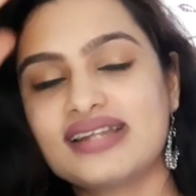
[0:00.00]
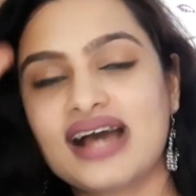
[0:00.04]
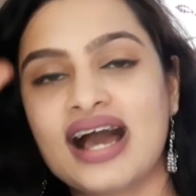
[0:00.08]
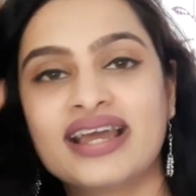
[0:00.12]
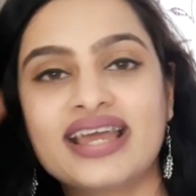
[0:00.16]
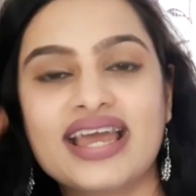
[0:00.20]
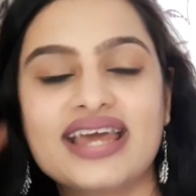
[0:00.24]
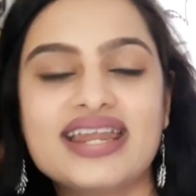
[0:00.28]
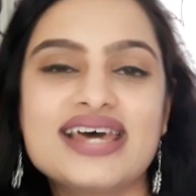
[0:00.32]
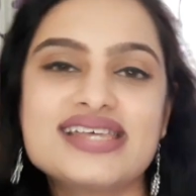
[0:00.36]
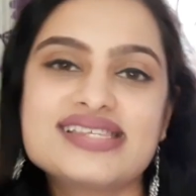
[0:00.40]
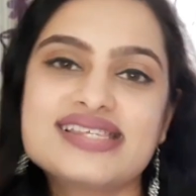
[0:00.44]

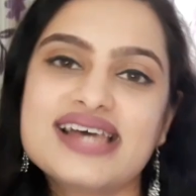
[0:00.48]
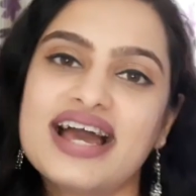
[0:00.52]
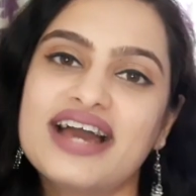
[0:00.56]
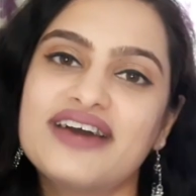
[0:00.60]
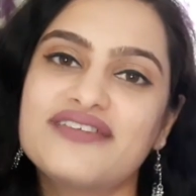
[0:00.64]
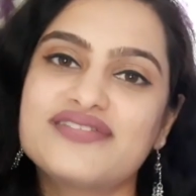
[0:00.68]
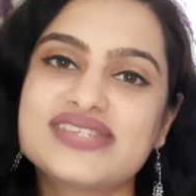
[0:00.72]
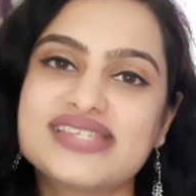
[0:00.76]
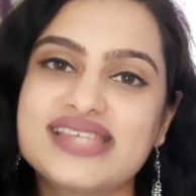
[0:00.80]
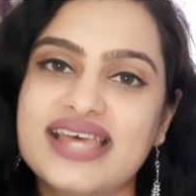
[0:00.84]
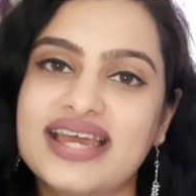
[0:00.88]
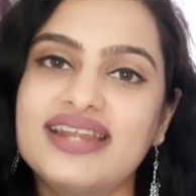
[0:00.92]
Again, as I
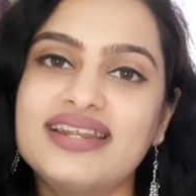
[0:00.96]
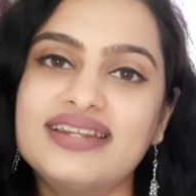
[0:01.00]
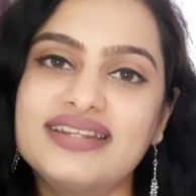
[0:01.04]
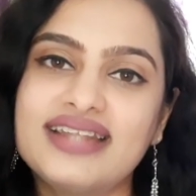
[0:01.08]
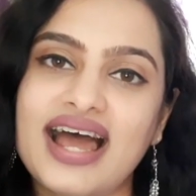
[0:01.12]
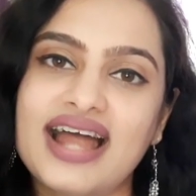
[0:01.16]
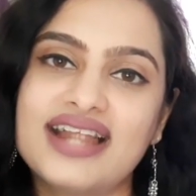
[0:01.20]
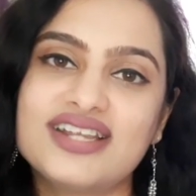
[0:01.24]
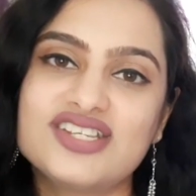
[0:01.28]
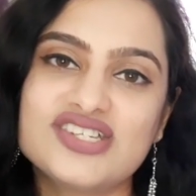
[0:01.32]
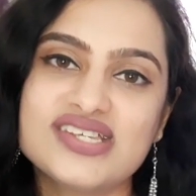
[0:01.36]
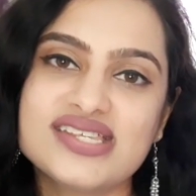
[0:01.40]
have said,
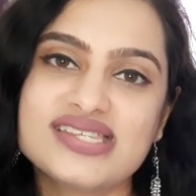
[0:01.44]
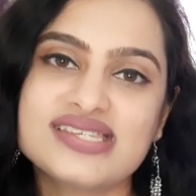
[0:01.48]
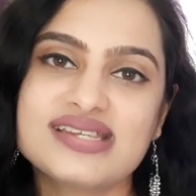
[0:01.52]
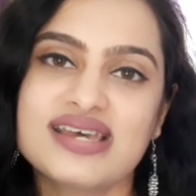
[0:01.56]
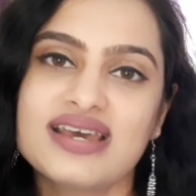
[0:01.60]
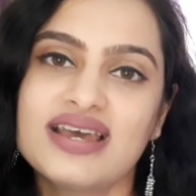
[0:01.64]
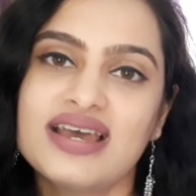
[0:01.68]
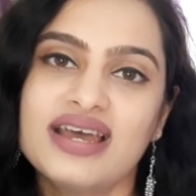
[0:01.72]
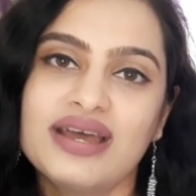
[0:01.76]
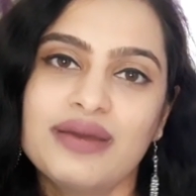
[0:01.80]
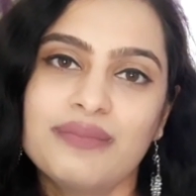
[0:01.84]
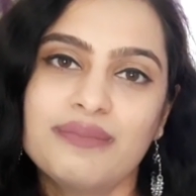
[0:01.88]
that
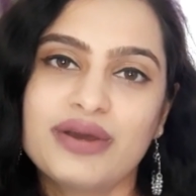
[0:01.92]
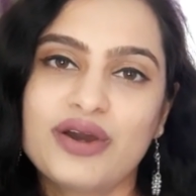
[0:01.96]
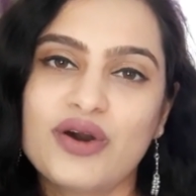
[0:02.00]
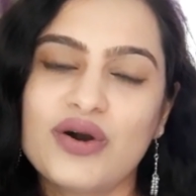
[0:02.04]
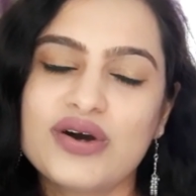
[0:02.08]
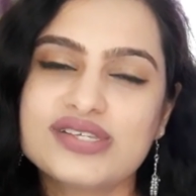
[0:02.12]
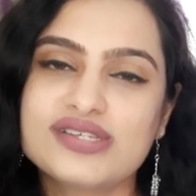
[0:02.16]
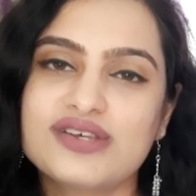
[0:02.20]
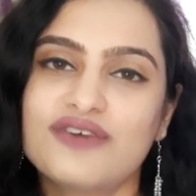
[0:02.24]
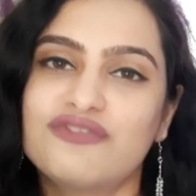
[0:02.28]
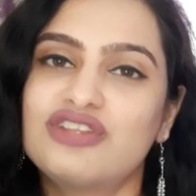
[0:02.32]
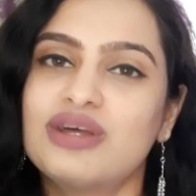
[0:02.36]
just
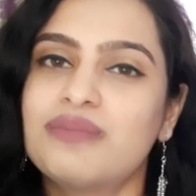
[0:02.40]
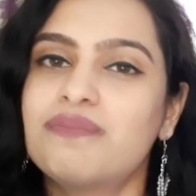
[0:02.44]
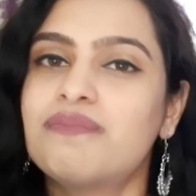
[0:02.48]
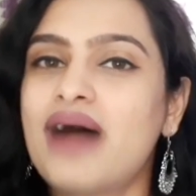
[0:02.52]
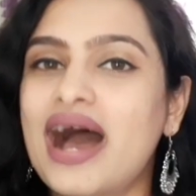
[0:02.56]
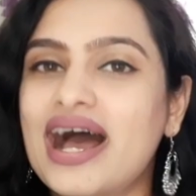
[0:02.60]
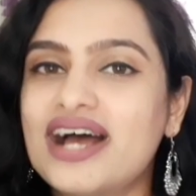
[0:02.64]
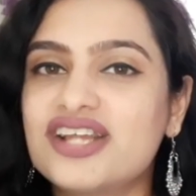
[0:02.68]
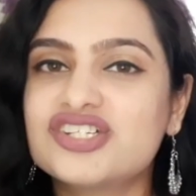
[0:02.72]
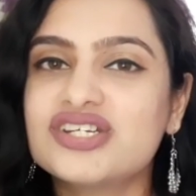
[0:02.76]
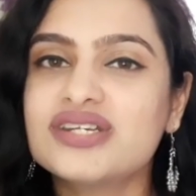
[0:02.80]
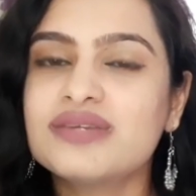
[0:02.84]
because of the
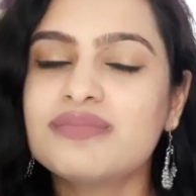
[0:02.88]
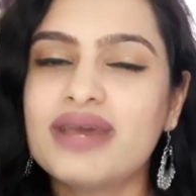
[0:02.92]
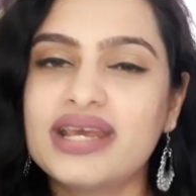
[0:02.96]
pageant,